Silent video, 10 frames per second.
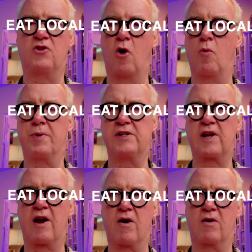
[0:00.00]
Don't be
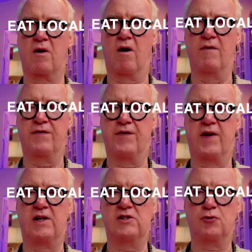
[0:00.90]
scared of
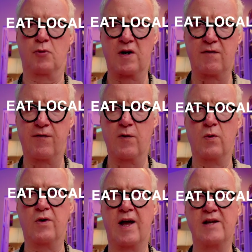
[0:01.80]
street
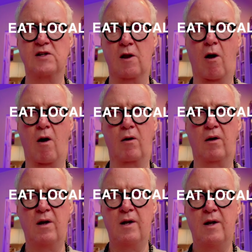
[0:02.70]
food as long